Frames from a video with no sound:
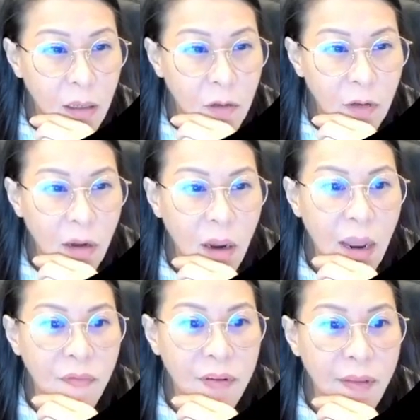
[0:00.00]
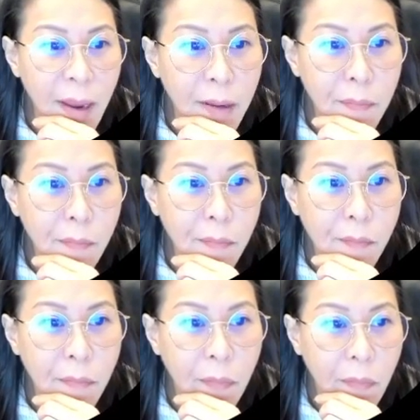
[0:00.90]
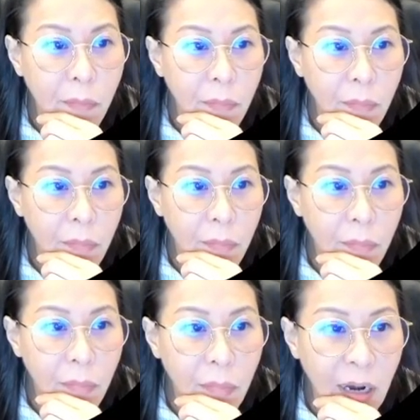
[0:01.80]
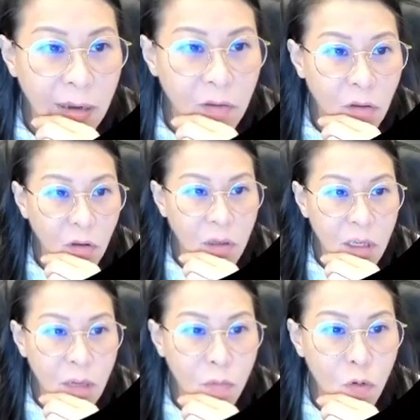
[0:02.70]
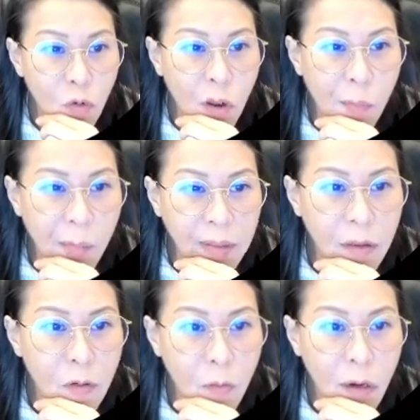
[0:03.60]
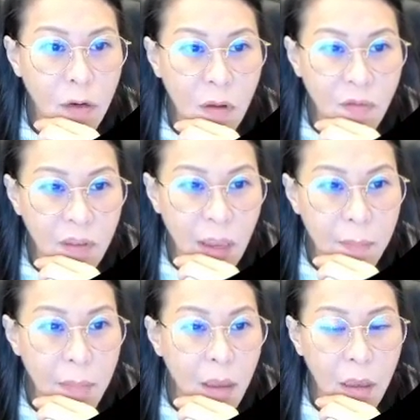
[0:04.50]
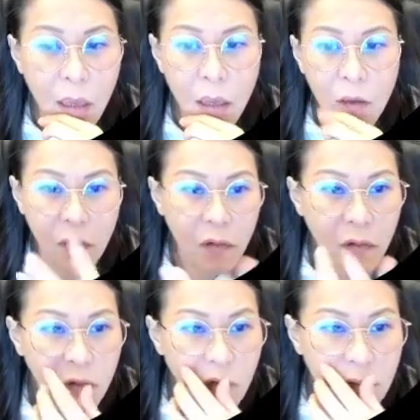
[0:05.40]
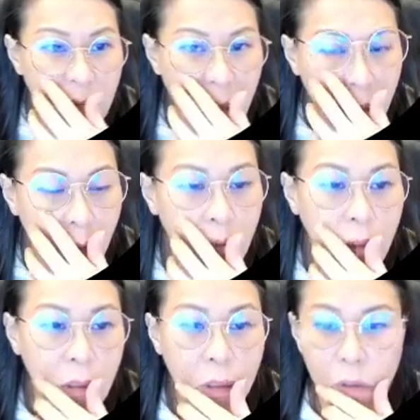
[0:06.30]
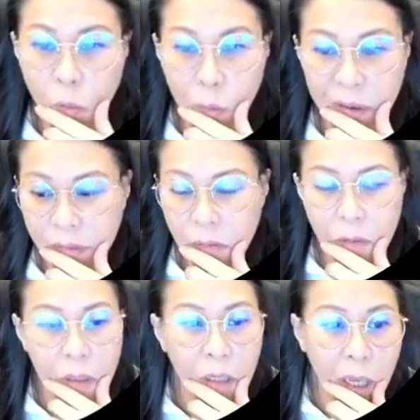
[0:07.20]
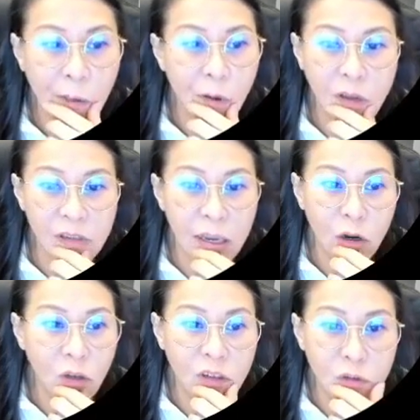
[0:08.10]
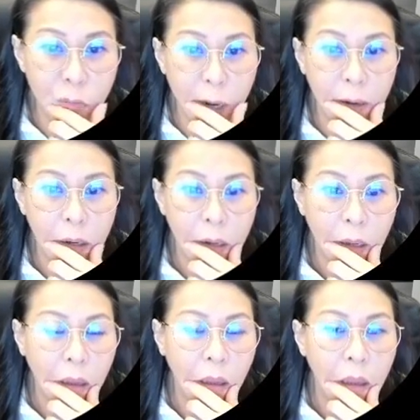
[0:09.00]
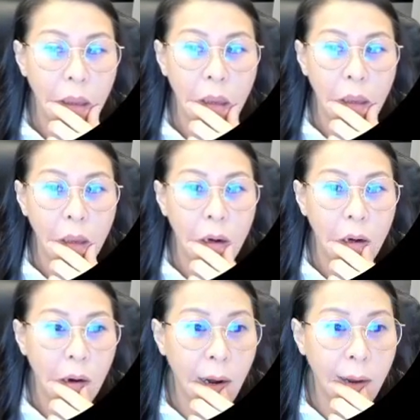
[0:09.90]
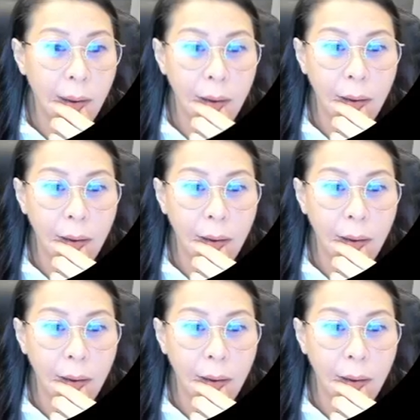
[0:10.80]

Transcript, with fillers: you cannot every time like dr Khim you don't have pattern one you every time just like that only no pattern one yeah because i'm not salesman right